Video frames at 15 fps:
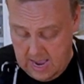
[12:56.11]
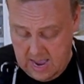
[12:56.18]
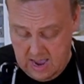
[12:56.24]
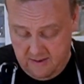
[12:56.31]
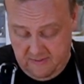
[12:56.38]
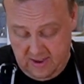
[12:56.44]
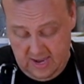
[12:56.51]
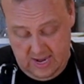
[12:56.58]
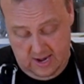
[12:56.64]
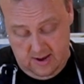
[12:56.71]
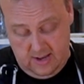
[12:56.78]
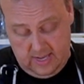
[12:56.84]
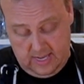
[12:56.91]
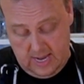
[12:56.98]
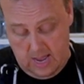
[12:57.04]
have here
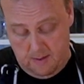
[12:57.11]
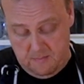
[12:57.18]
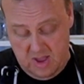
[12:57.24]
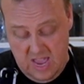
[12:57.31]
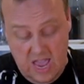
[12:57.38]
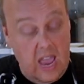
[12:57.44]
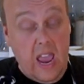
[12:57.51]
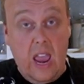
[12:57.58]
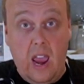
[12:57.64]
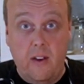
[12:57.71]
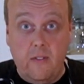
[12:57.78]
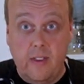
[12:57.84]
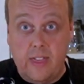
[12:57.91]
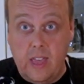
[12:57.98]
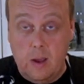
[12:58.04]
some
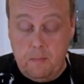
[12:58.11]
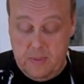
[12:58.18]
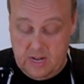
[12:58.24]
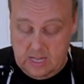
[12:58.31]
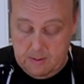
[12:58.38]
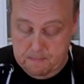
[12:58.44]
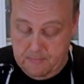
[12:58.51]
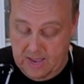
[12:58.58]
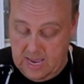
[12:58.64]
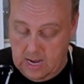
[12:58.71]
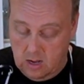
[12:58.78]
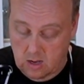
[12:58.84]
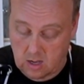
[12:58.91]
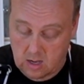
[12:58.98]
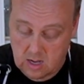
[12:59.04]
everything but the
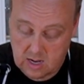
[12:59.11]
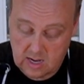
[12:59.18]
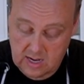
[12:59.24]
bagel